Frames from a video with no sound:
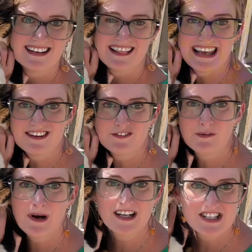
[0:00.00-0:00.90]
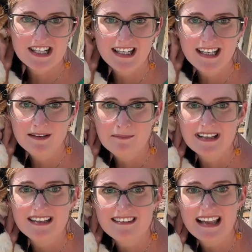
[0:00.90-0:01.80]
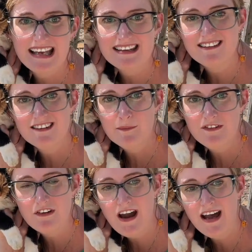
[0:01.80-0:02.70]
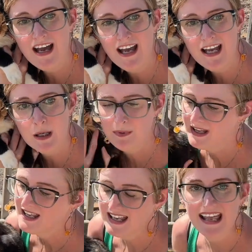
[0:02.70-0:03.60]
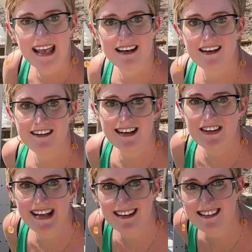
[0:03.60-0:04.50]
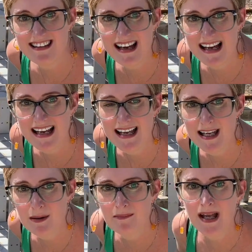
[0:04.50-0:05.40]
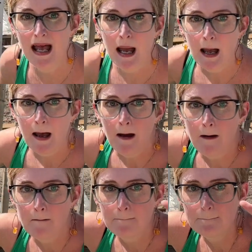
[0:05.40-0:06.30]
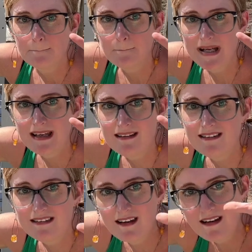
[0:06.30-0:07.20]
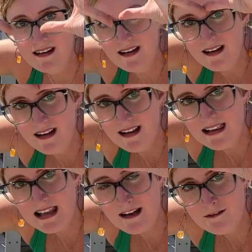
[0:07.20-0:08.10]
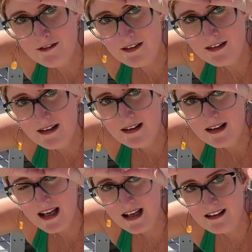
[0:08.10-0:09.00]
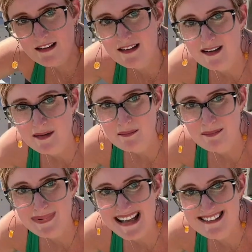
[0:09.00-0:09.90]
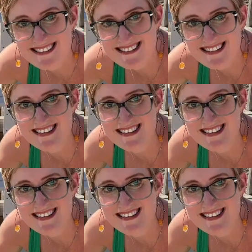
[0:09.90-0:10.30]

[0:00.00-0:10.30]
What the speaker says: Thanks for watching. Please like and subscribe. And until next time, peace, love, and plants.